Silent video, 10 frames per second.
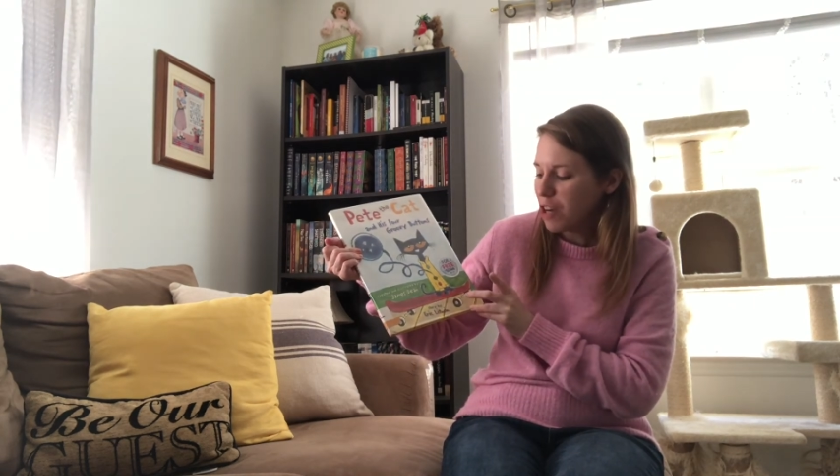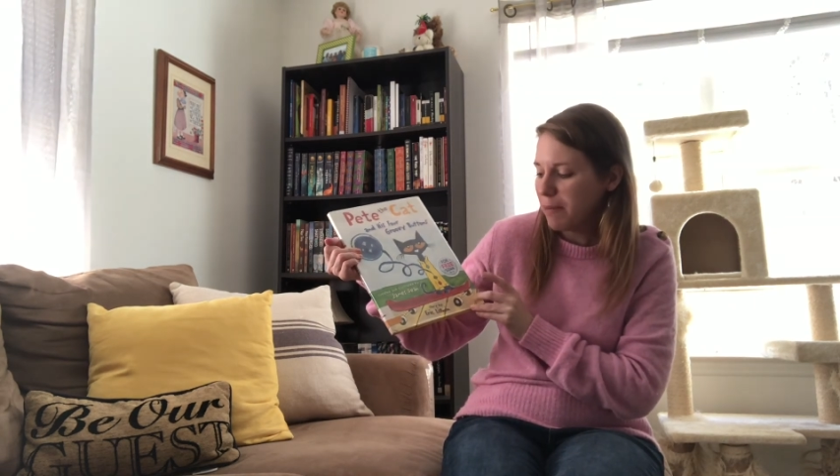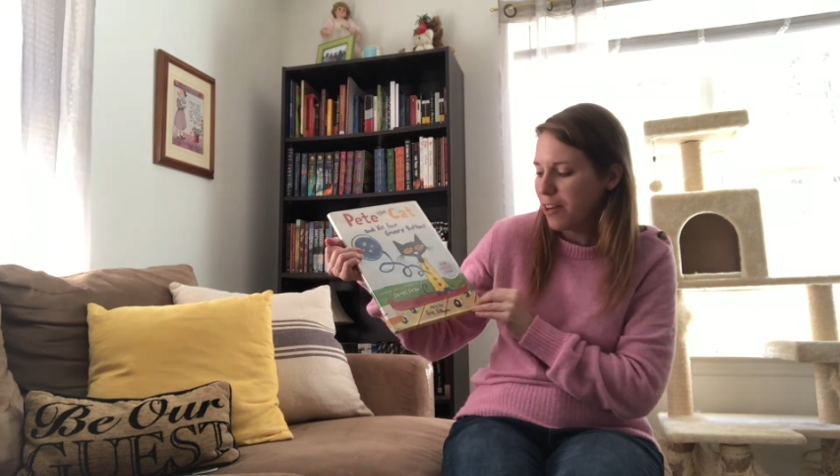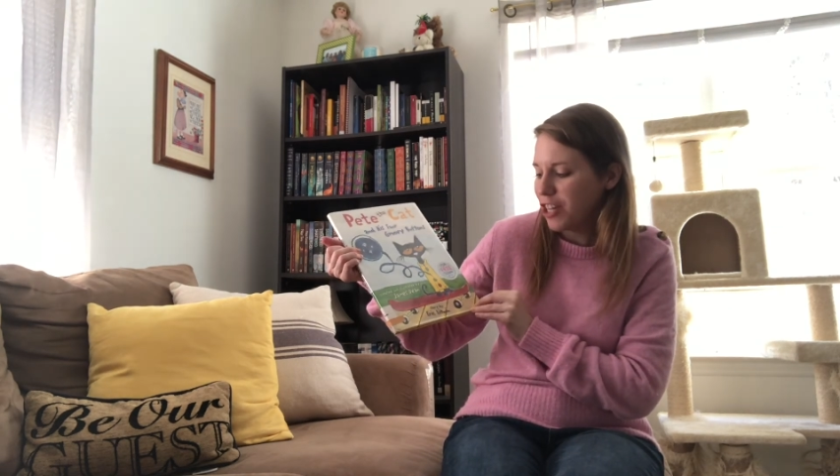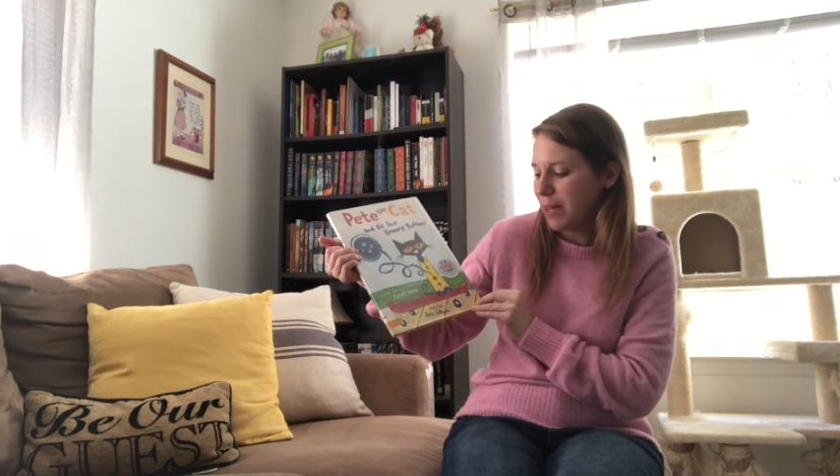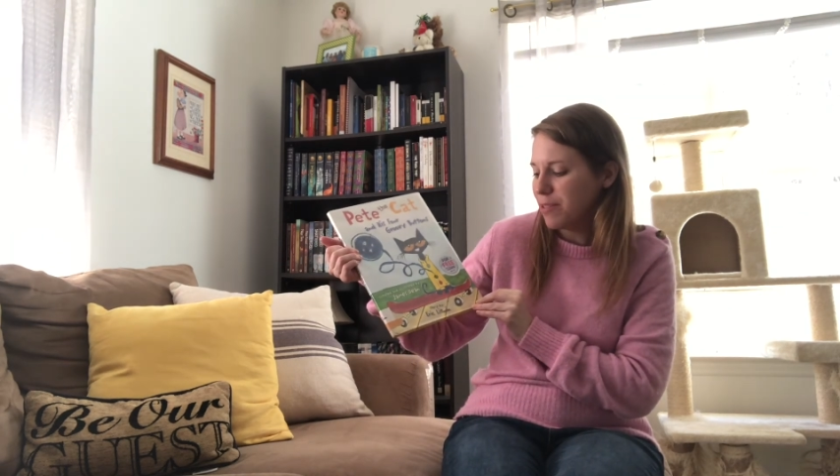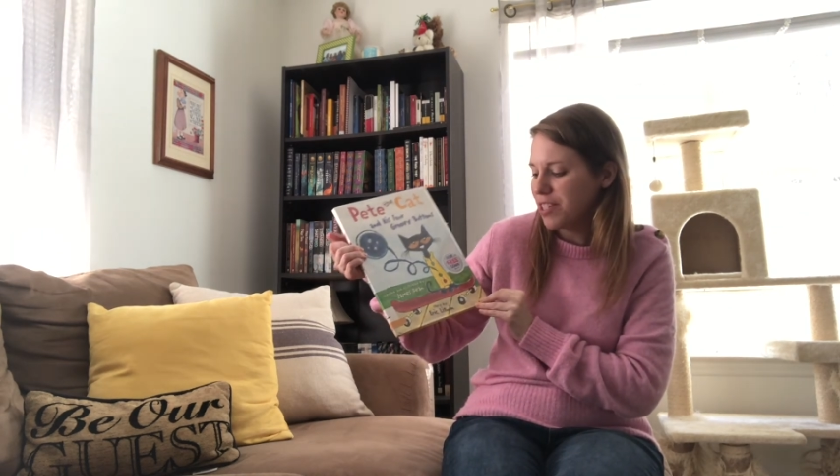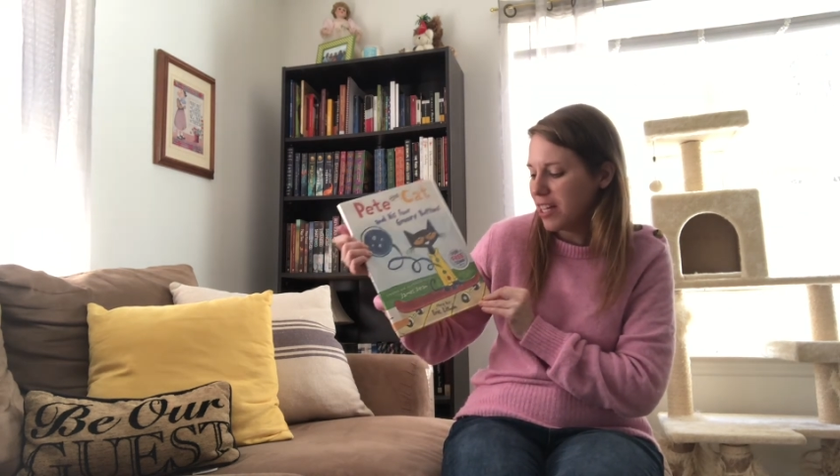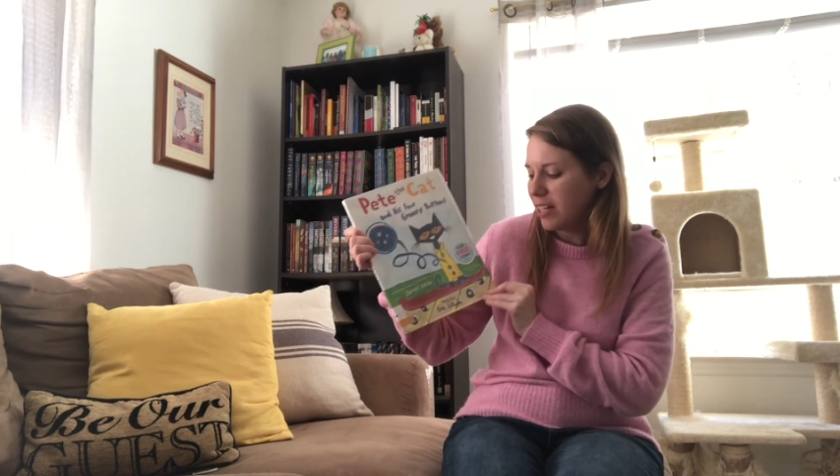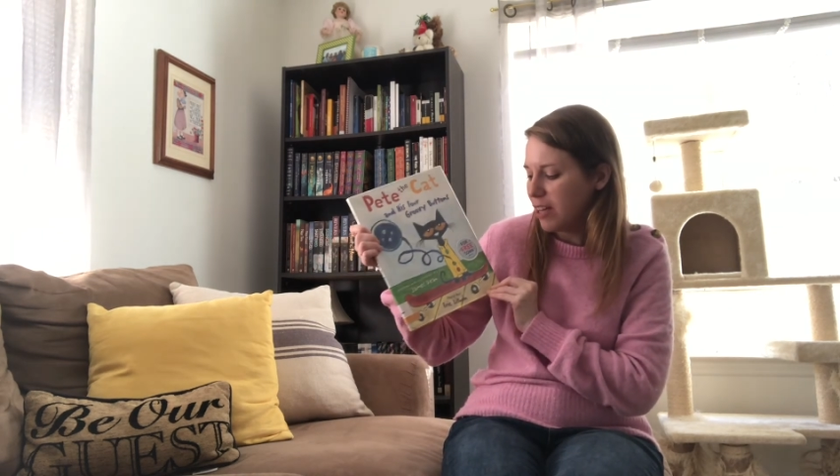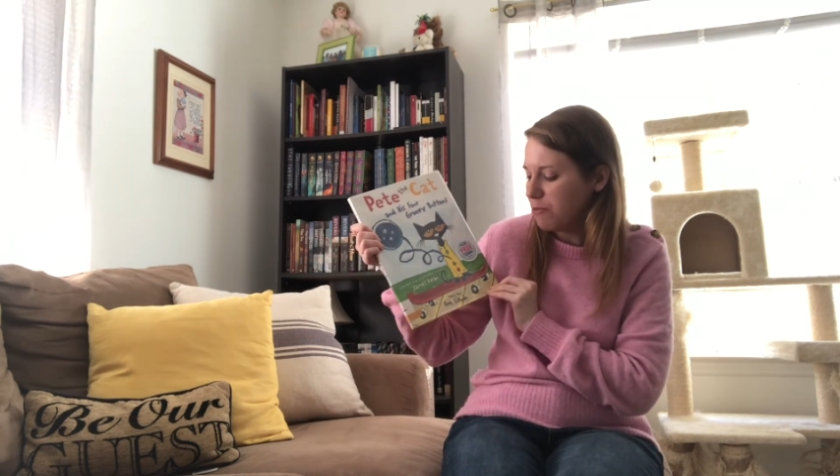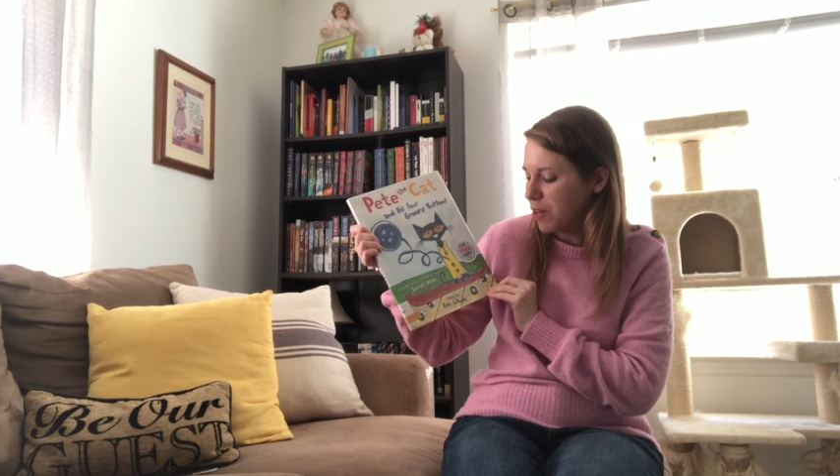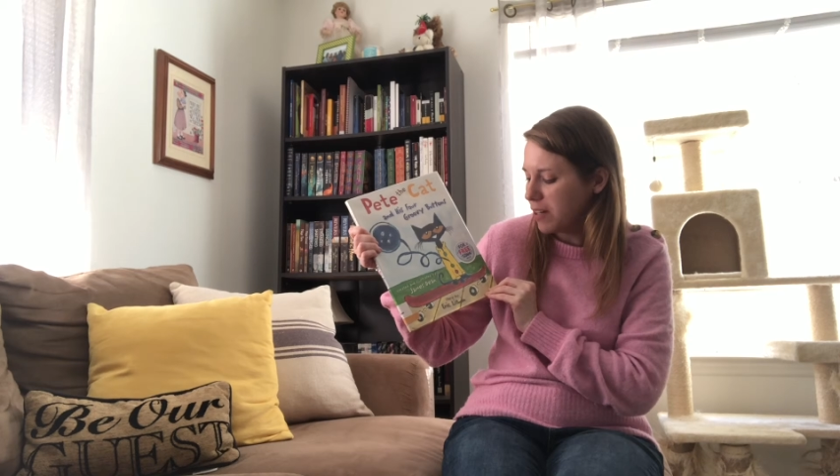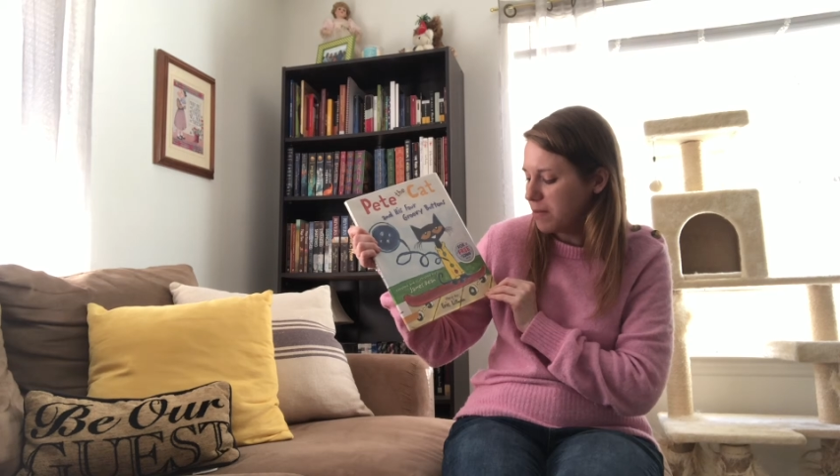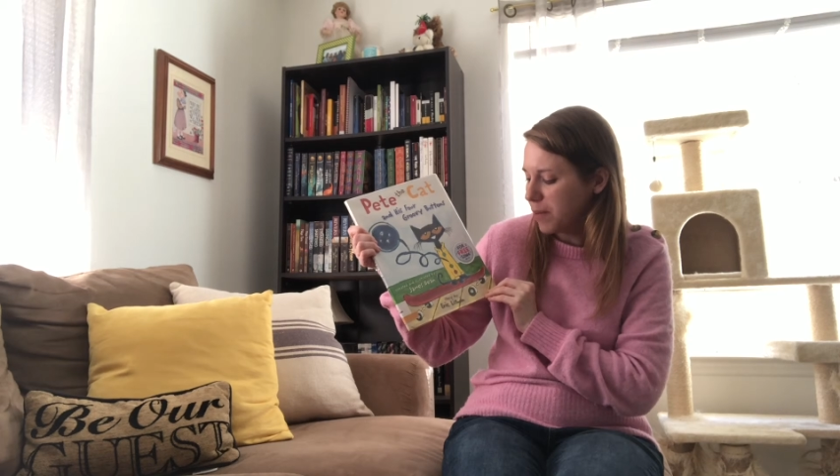by James Dean and
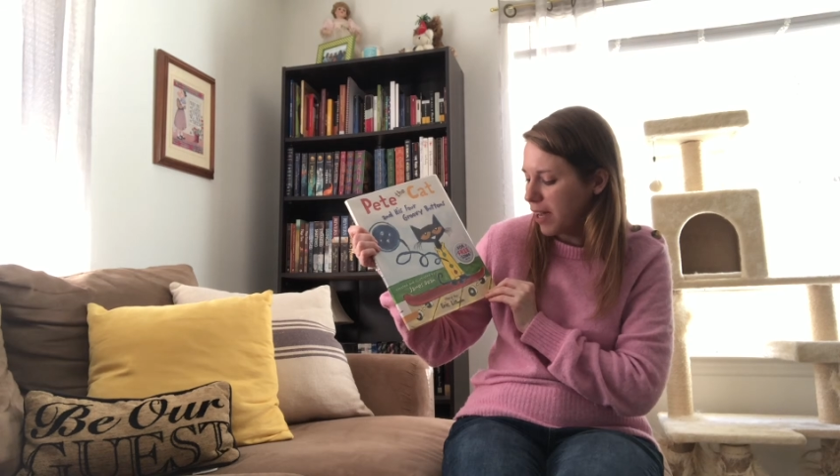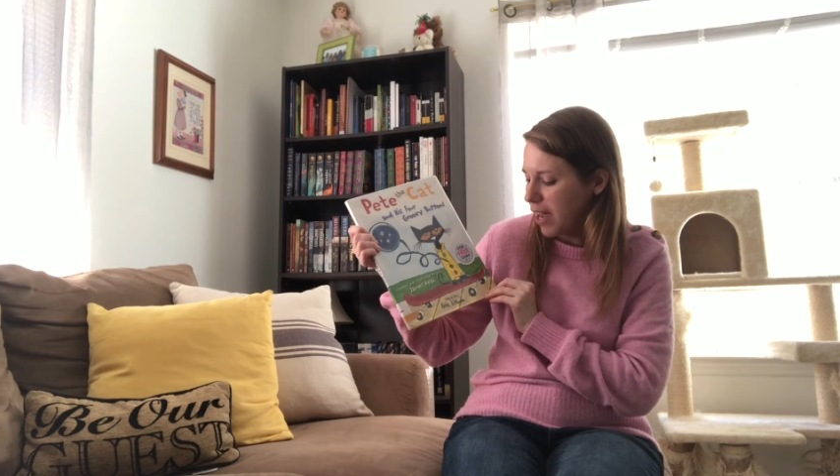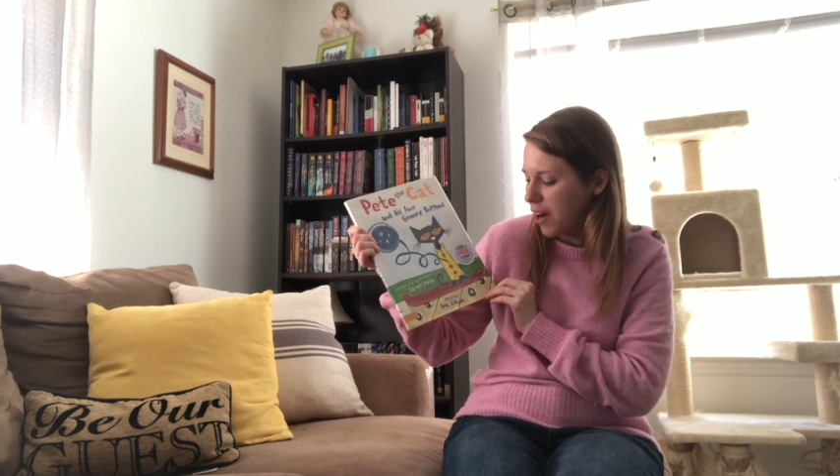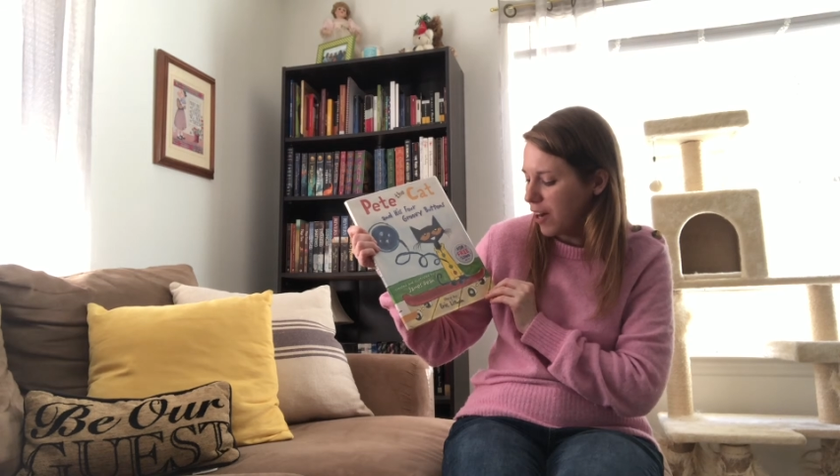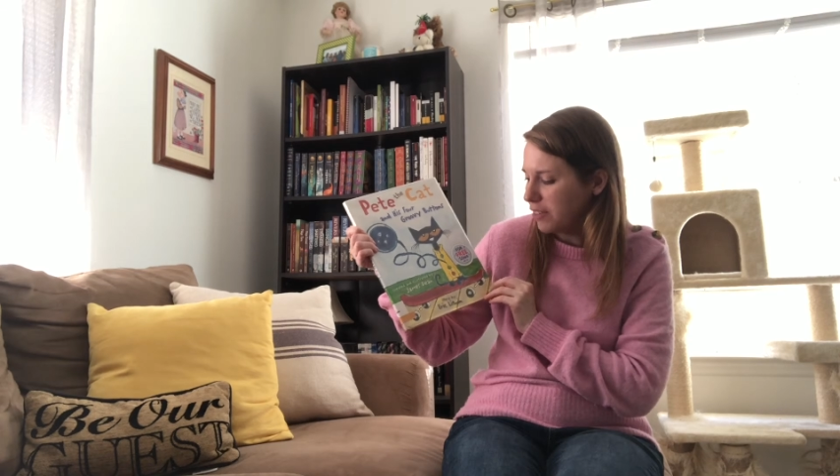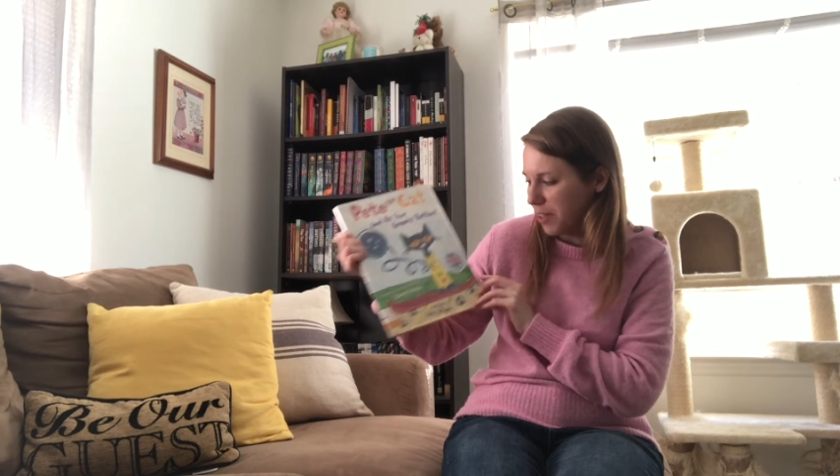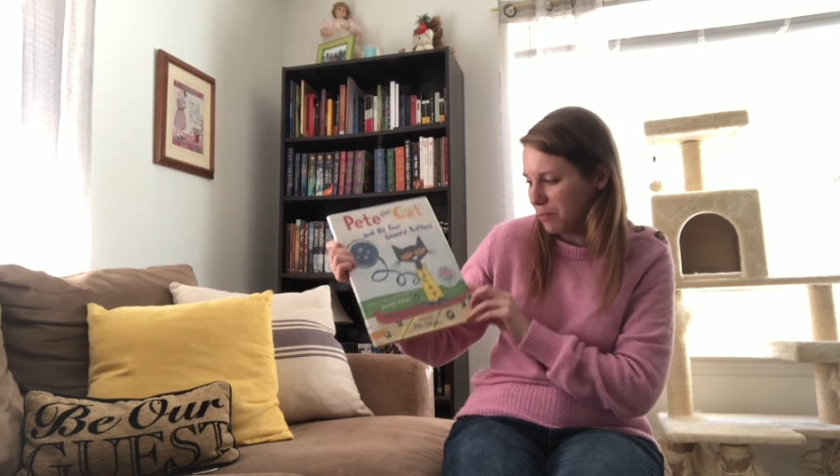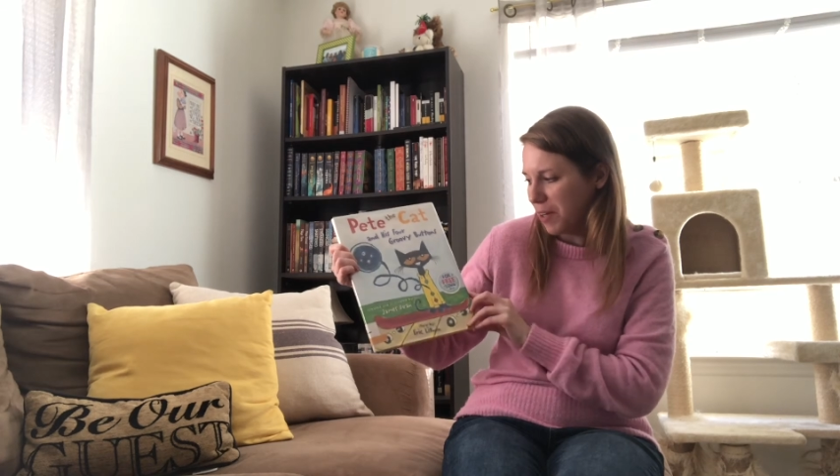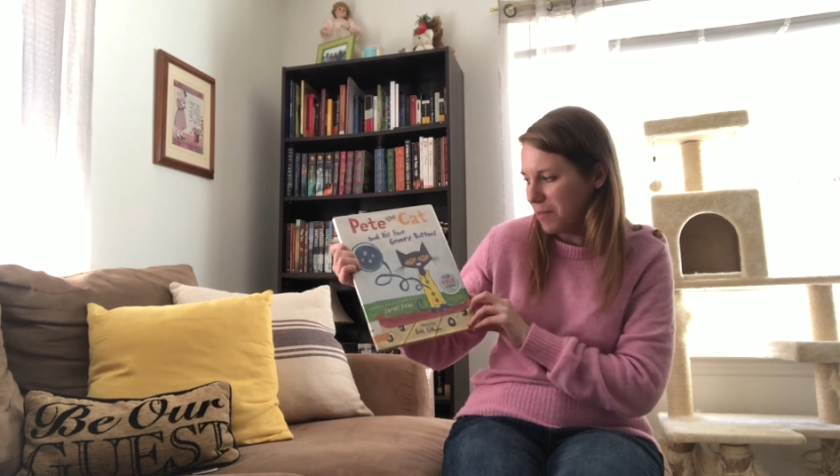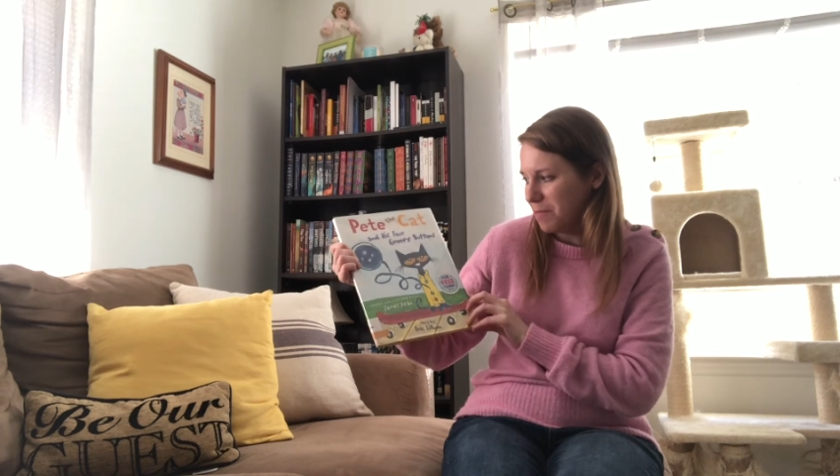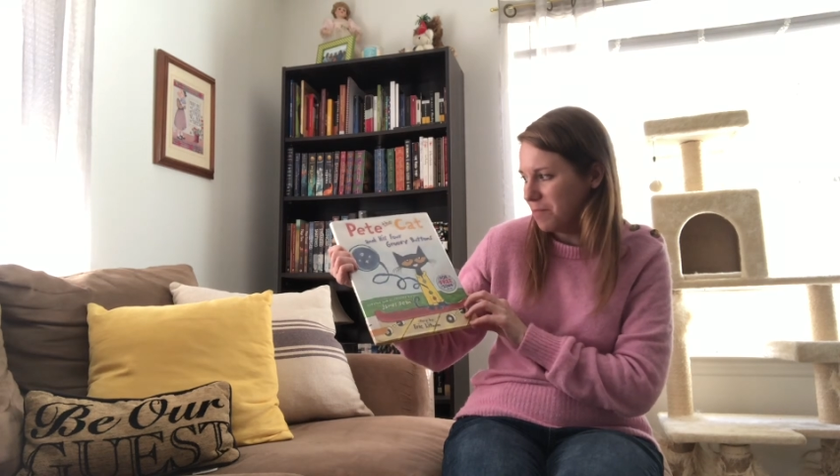written by Eric Lipman.